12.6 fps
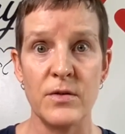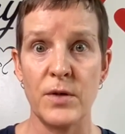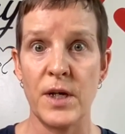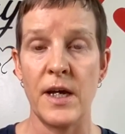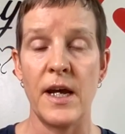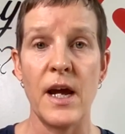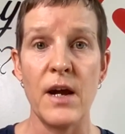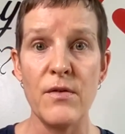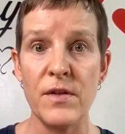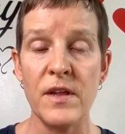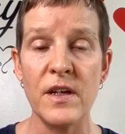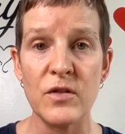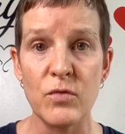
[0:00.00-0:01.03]
okay.
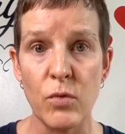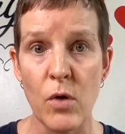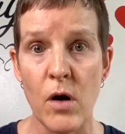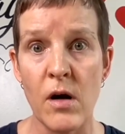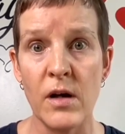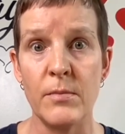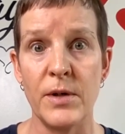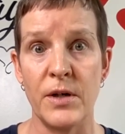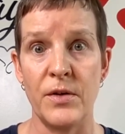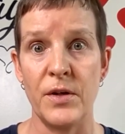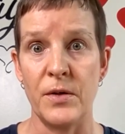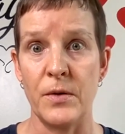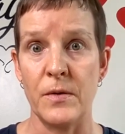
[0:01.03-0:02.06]
Everything is wrong
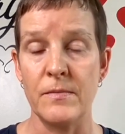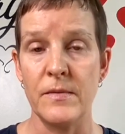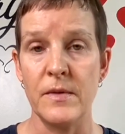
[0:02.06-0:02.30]
about you.